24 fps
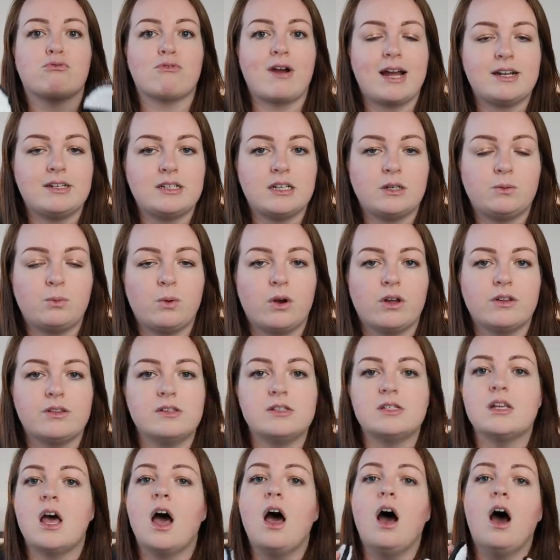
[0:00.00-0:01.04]
branded
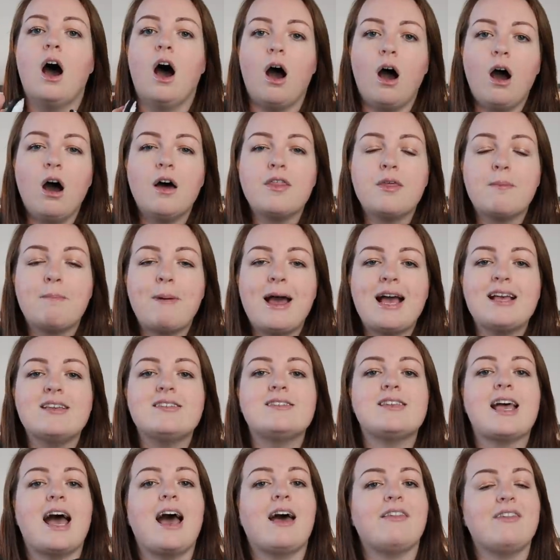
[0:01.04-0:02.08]
ones, are the
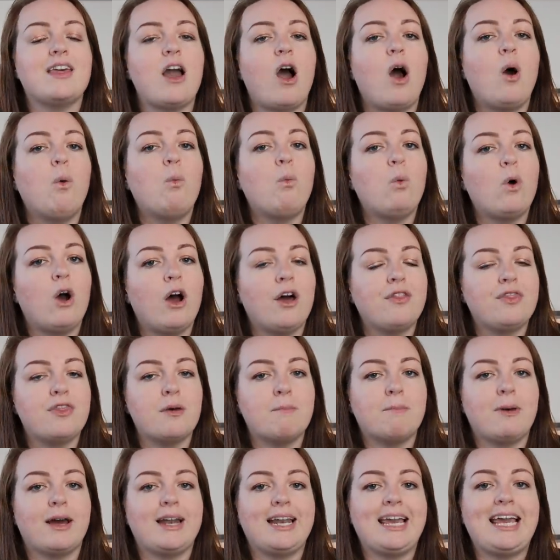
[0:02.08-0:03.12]
best and they are worth
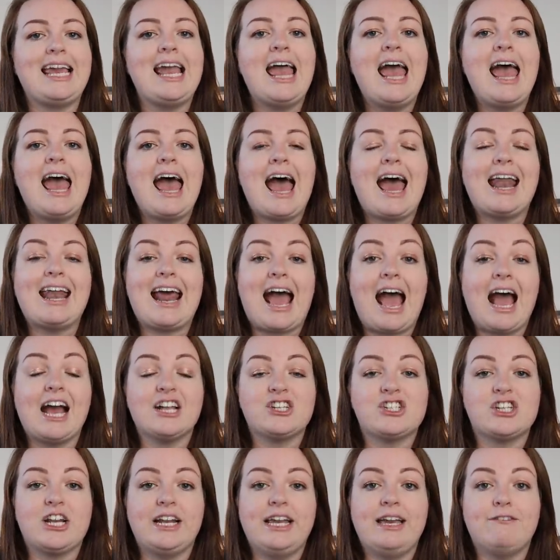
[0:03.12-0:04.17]
the money. And
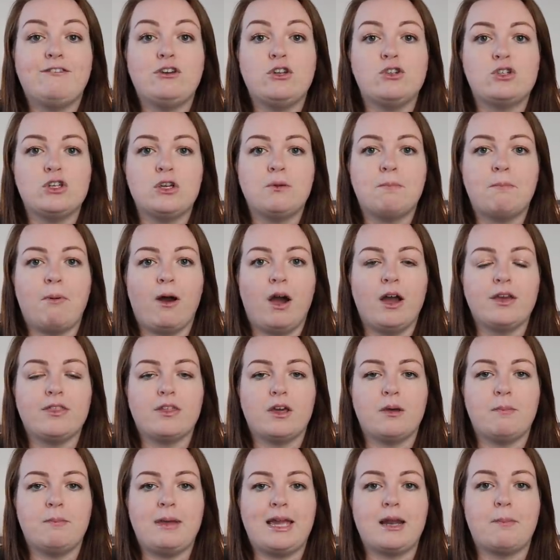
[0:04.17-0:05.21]
actually, if you do buy
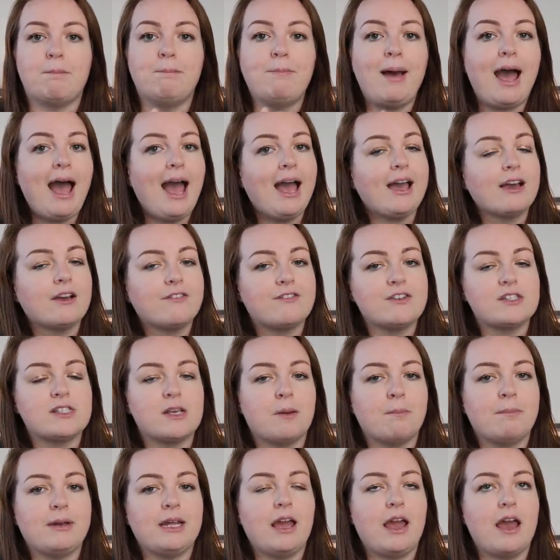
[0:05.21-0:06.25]
them in a pack for
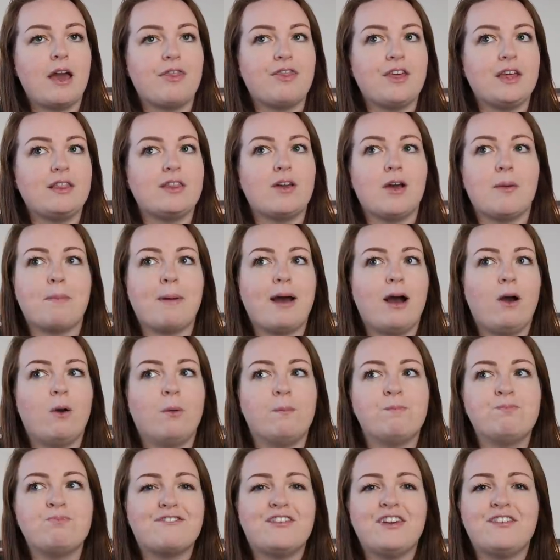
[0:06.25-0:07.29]
somebody, I think they're
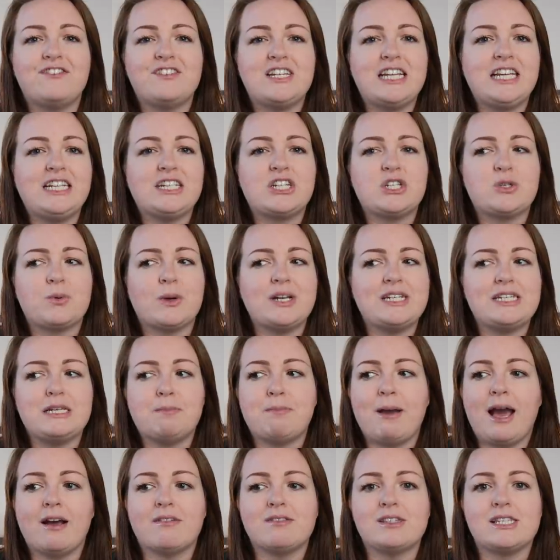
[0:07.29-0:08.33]
about £15 to
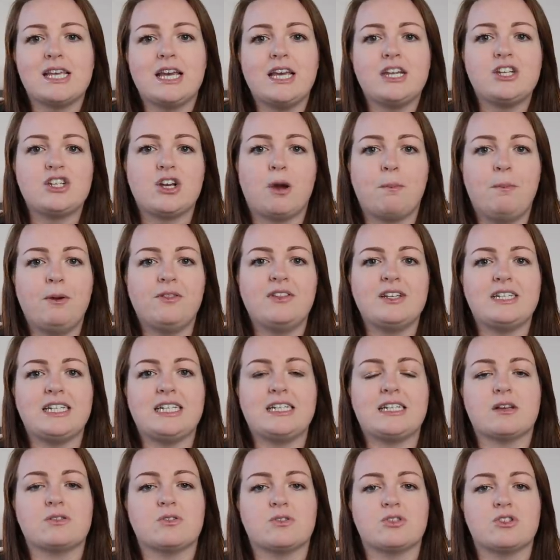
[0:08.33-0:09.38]
£20-ish. I'll put the
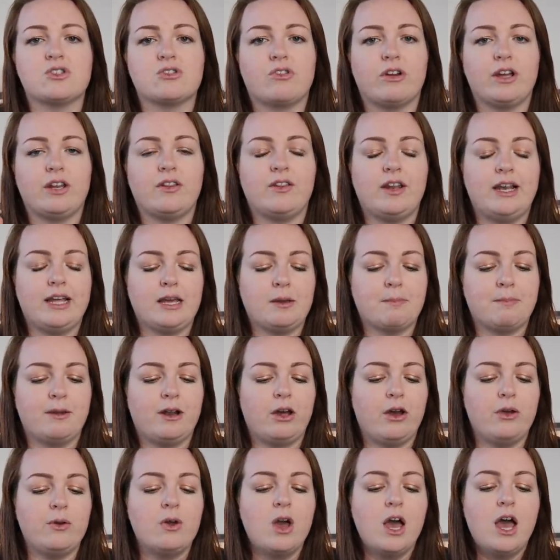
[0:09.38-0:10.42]
details on screen in the link
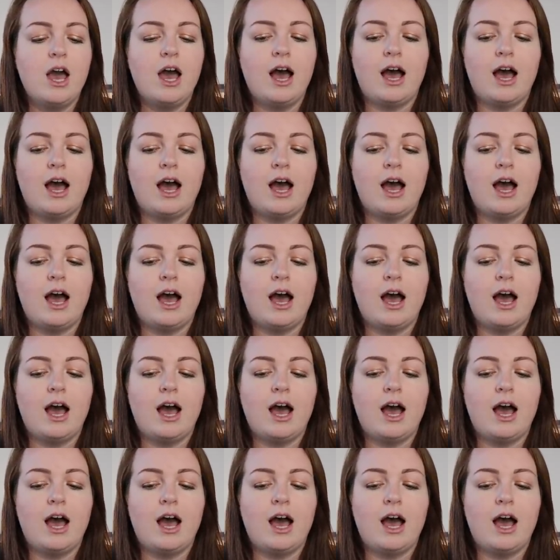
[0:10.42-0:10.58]
below.